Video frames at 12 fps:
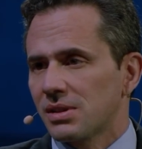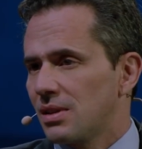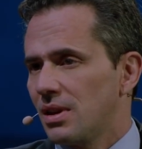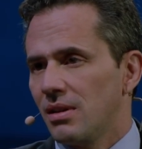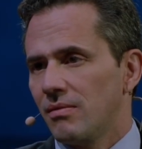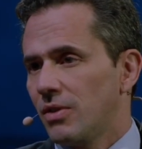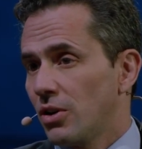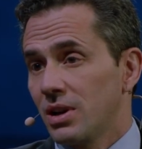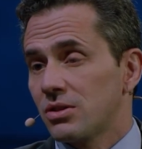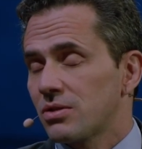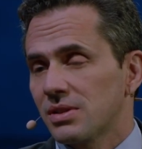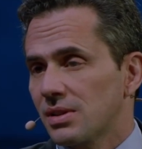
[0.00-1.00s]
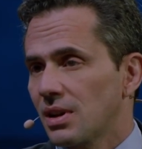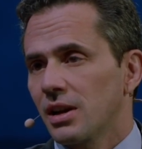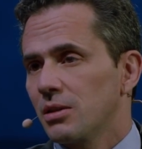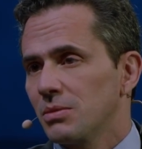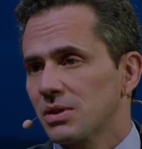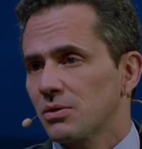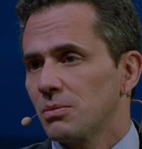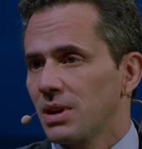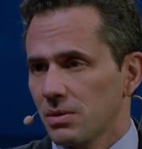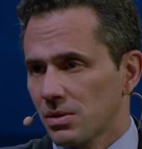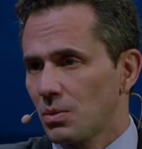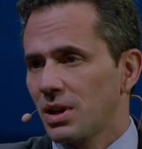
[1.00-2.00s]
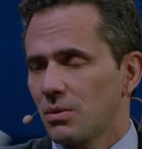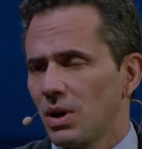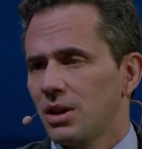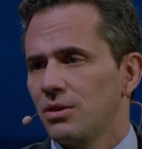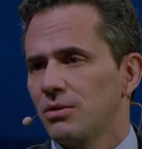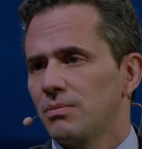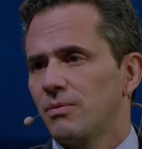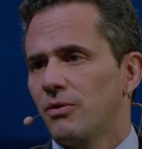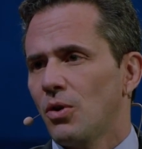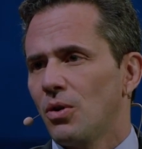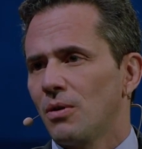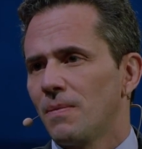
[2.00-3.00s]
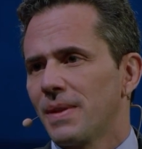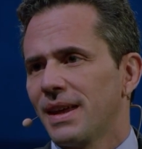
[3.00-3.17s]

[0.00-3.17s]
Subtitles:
and they're very interesting arguments for me. So where do you fall?